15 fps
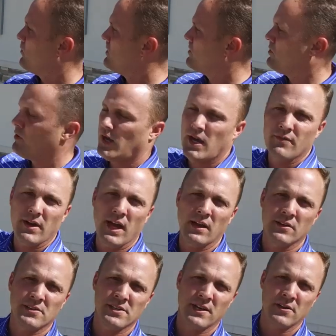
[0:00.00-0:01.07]
We do have
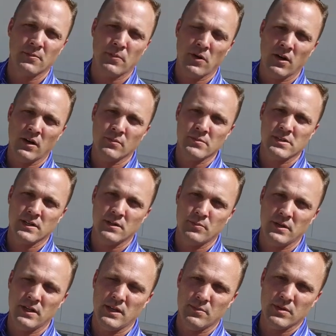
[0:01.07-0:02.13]
Alexander palms gonna
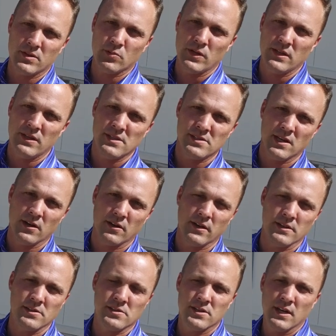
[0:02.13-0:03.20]
be in between these
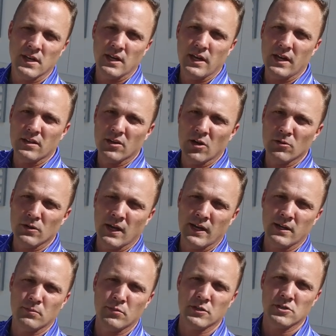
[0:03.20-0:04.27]
areas and
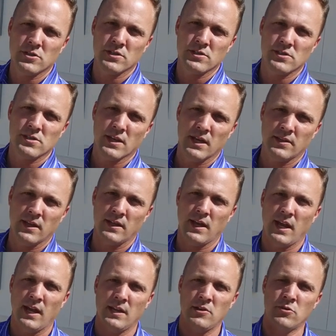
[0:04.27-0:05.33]
low-lying bushes and then
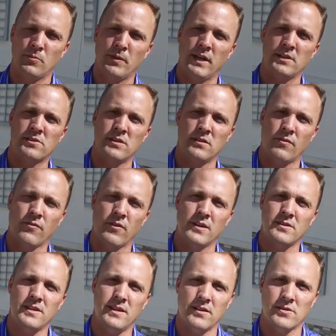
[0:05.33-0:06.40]
annual beds in the
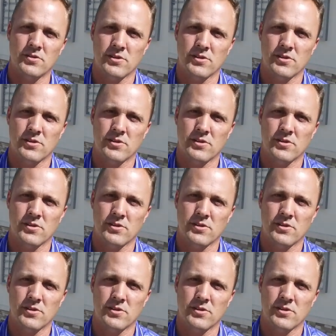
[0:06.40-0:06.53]
front here.